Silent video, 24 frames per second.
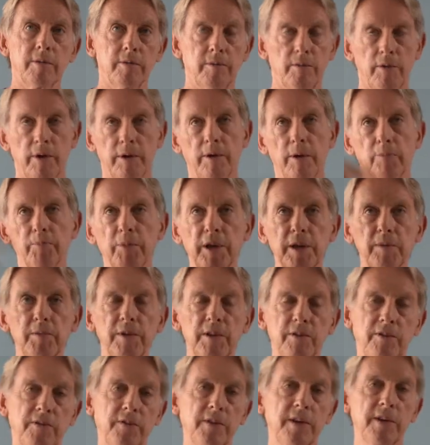a
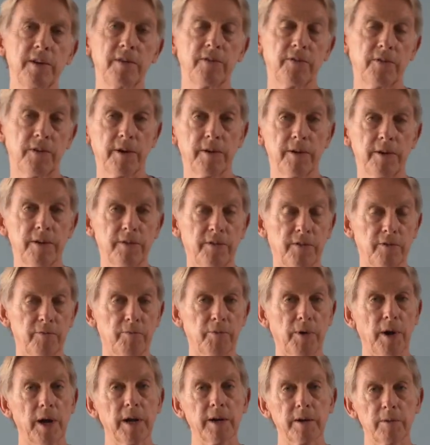BBC series of
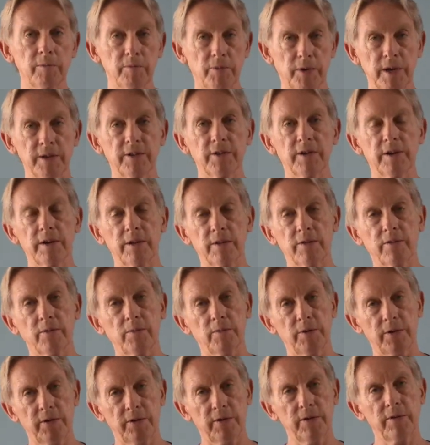Pride and Prejudice,
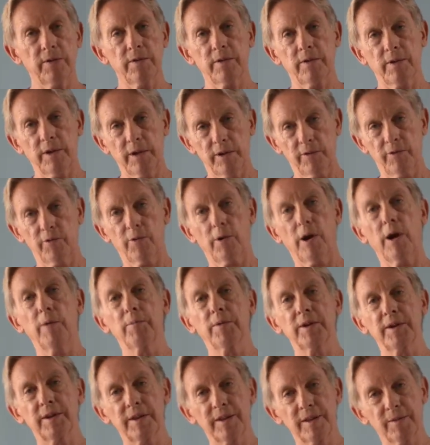which isn't a
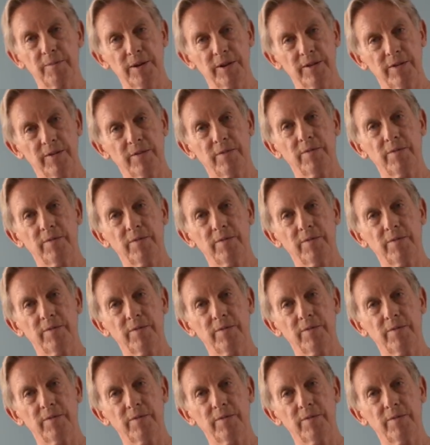dramedy, but it's